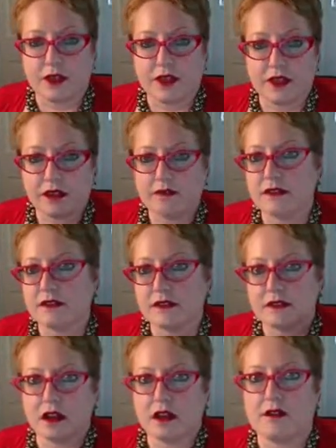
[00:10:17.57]
So think of
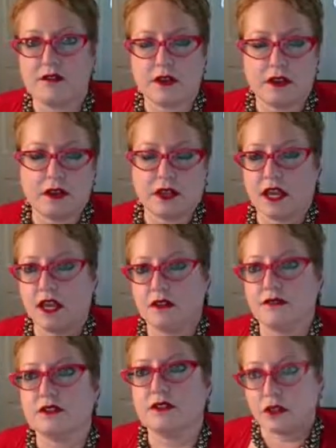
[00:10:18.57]
this as kind of a
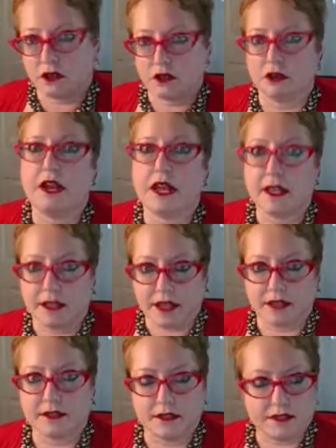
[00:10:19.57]
canvas to
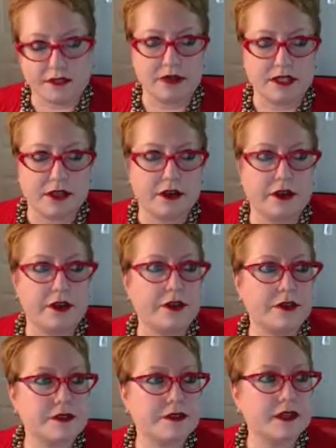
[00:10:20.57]
curate lessons and
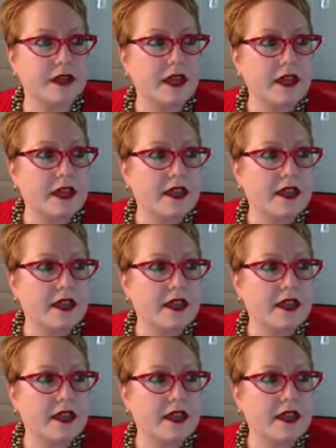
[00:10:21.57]
materials.